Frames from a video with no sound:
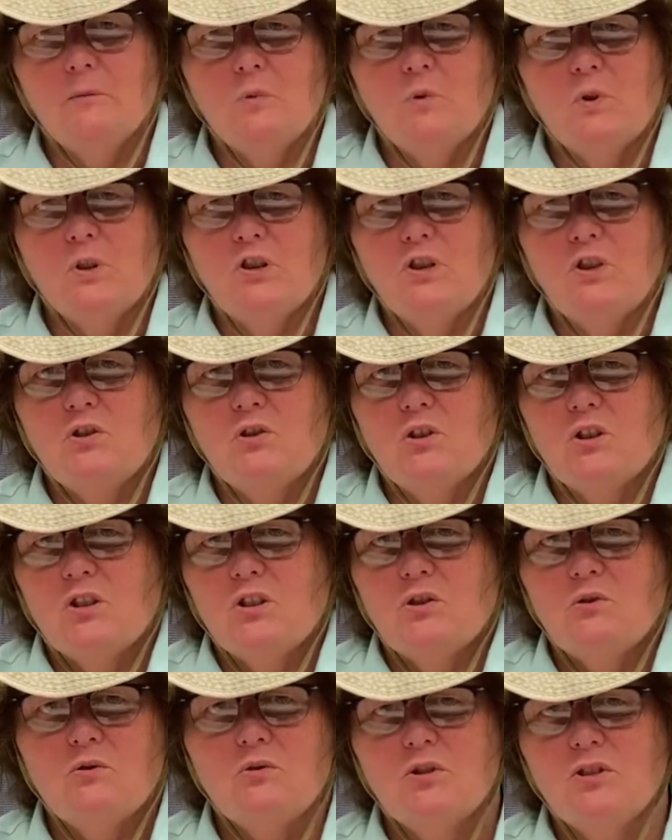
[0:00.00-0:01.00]
what you can
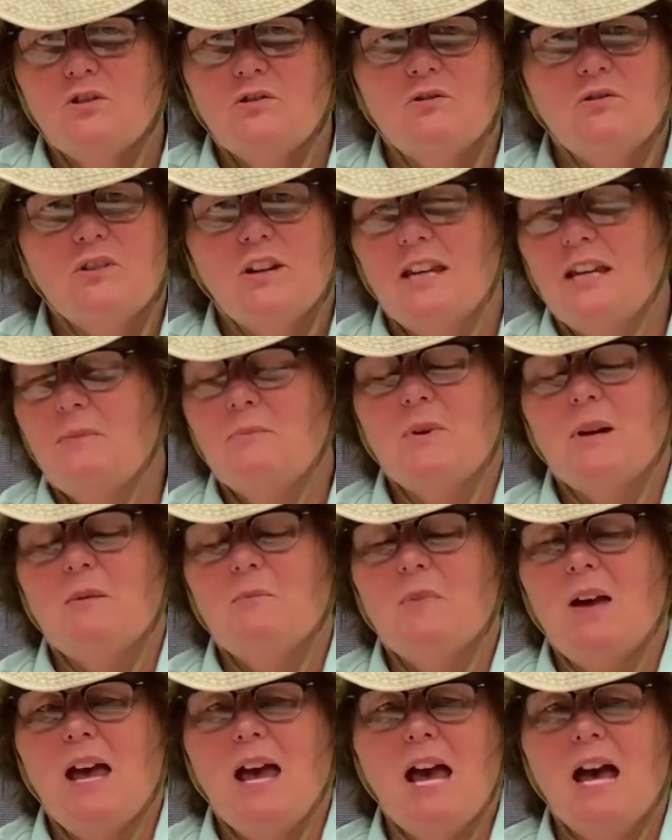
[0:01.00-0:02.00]
do to keep
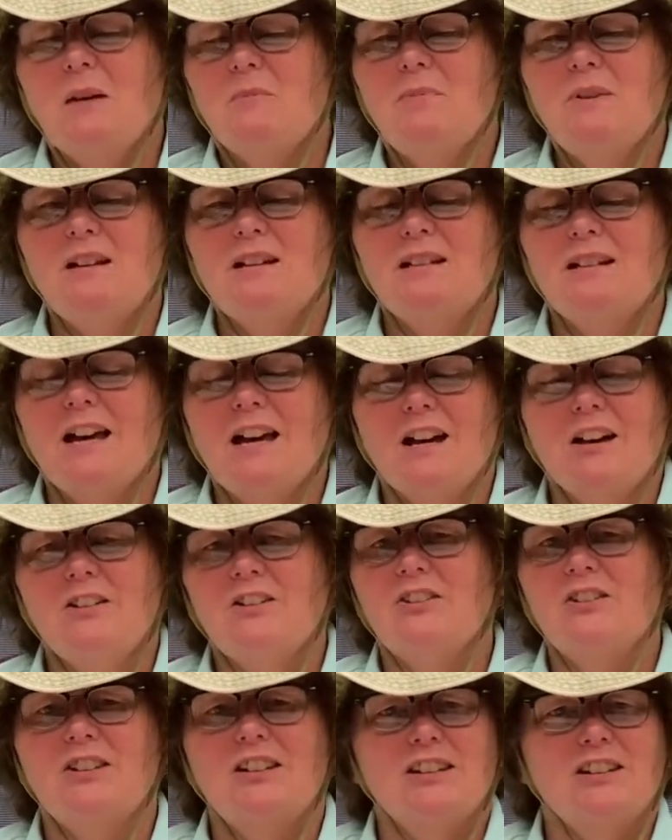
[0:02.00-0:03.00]
them happy and
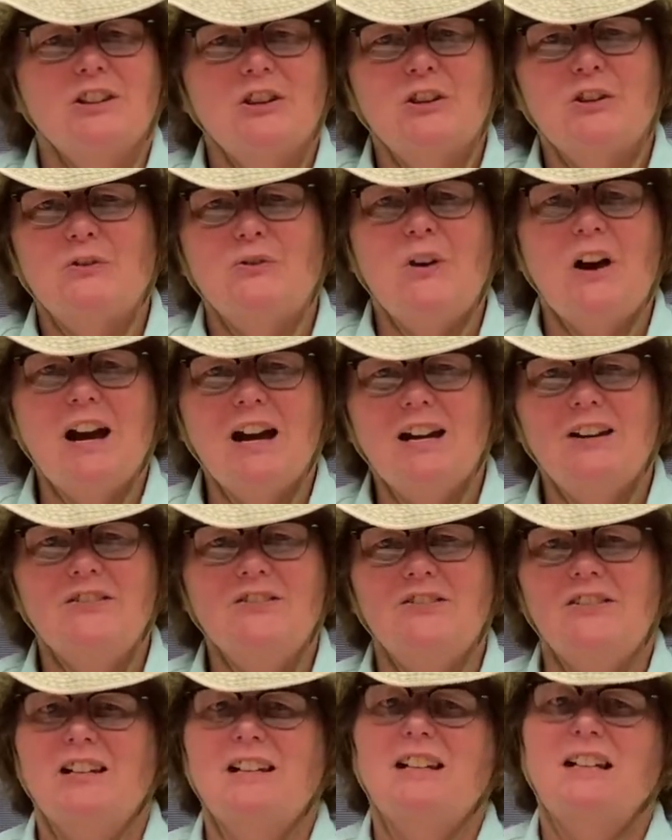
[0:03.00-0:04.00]
healthy and
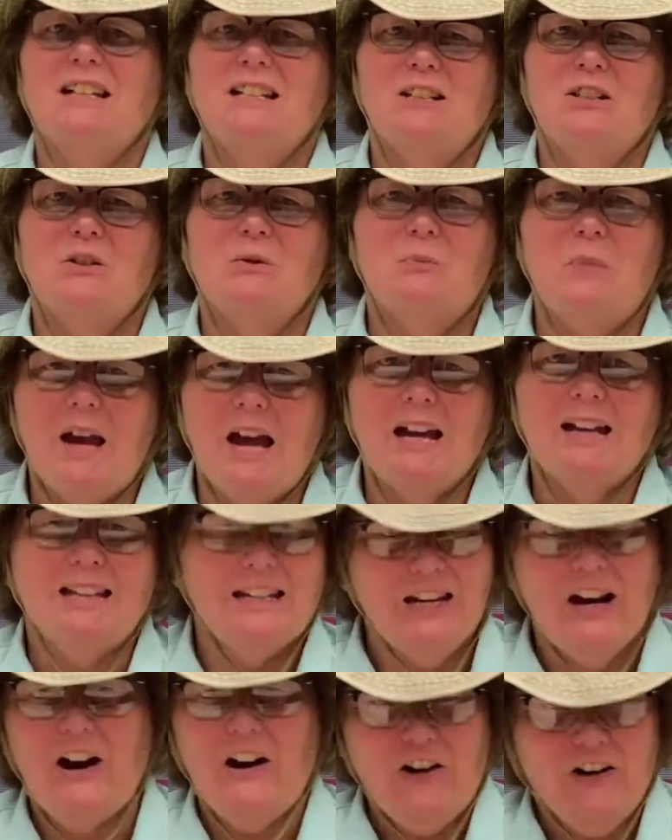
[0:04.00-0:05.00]
thriving in your
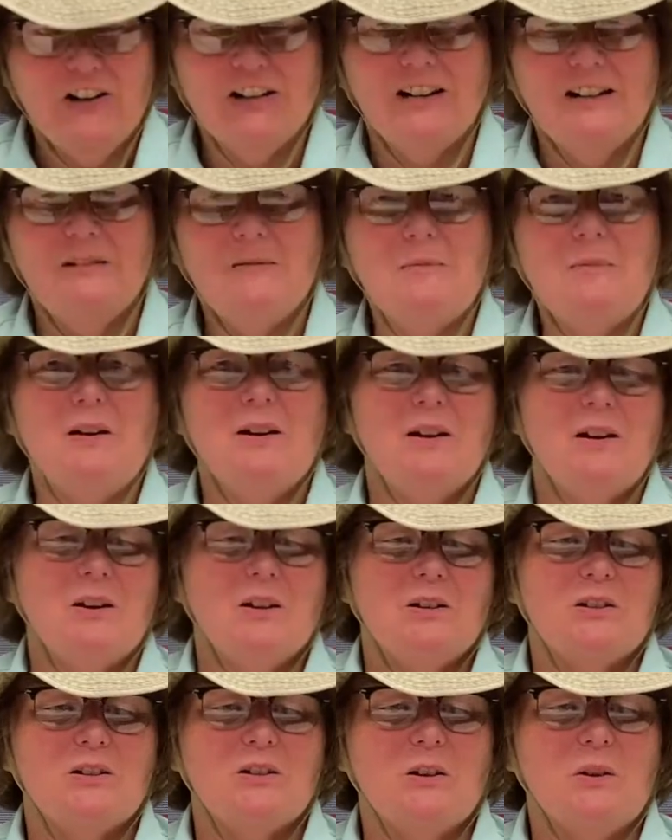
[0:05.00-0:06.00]
backyard.
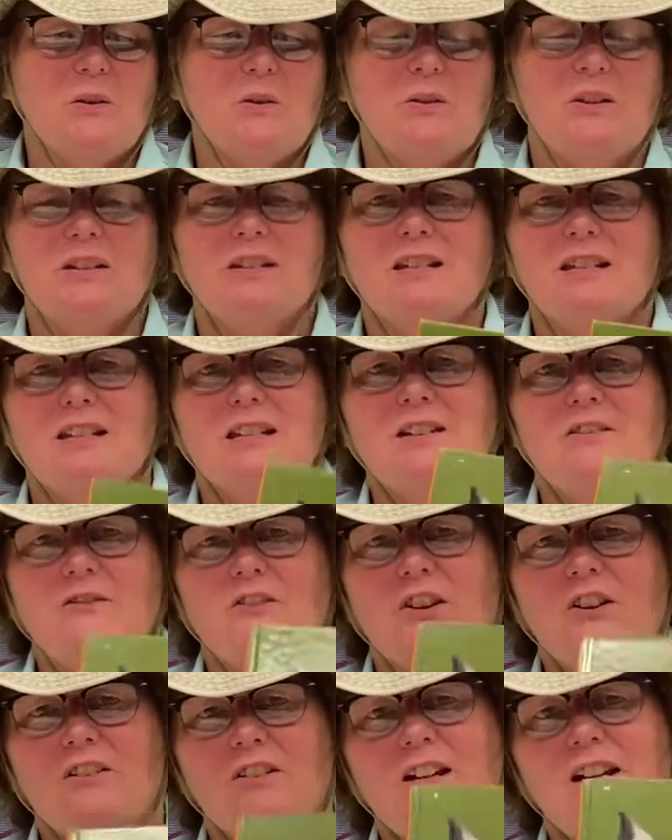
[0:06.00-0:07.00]
So this is a
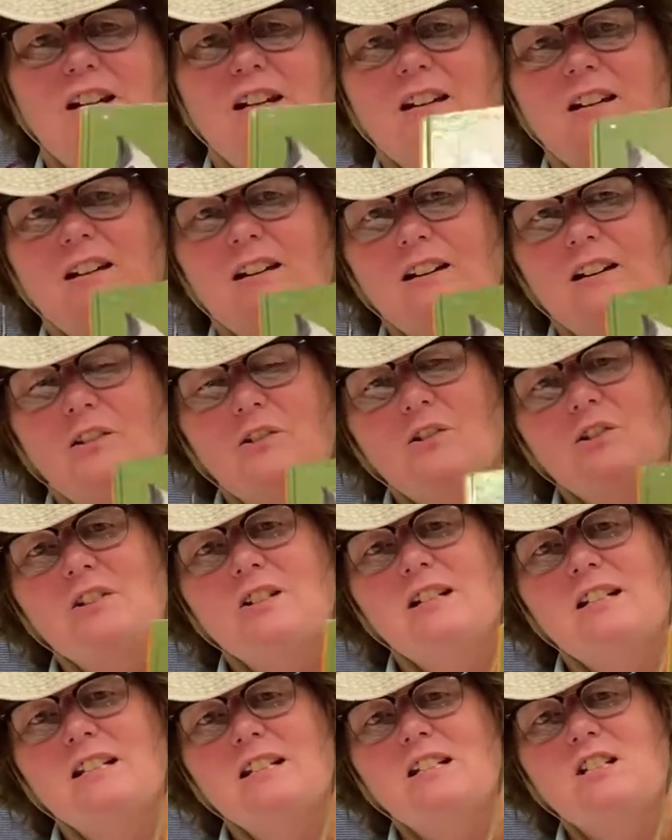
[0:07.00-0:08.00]
very
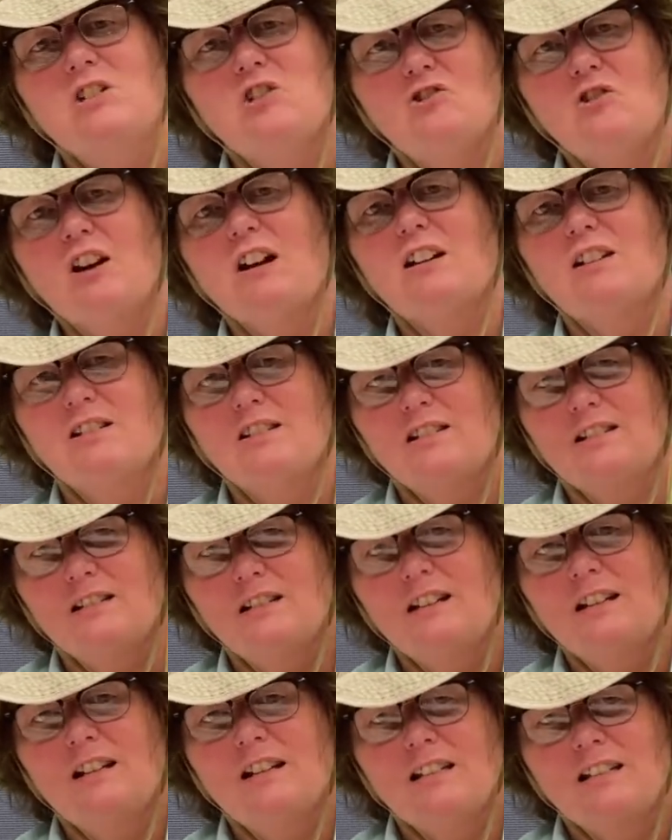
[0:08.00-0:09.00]
good
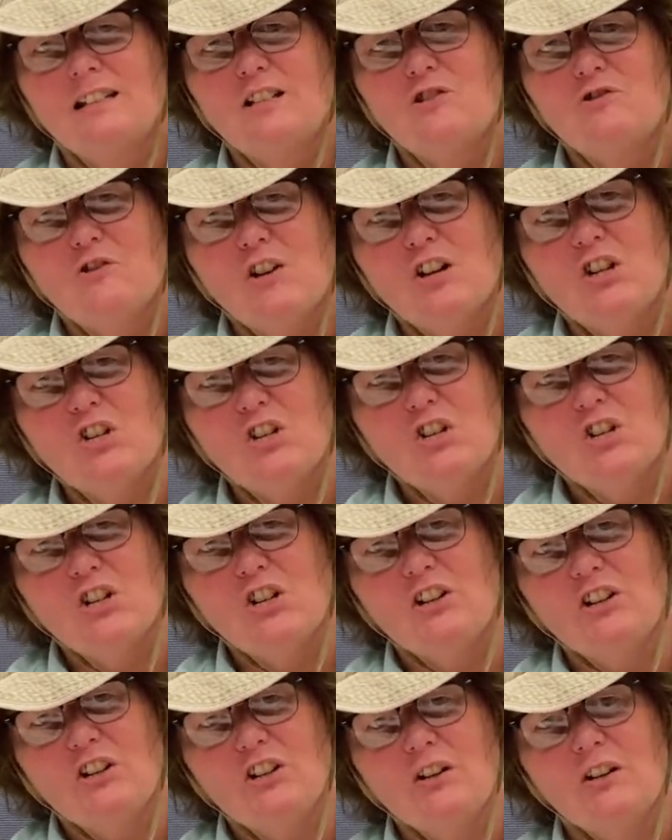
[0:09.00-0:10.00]

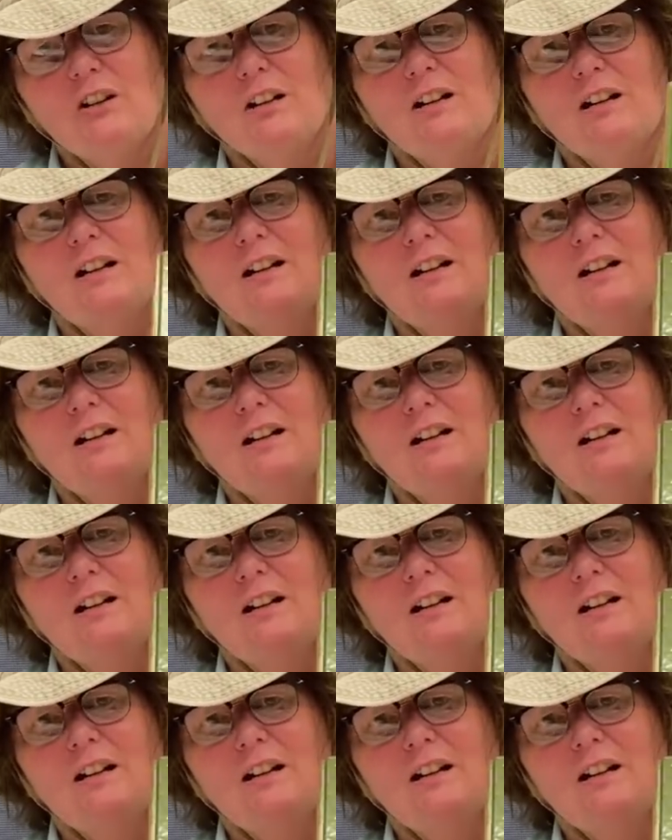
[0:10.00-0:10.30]
instructional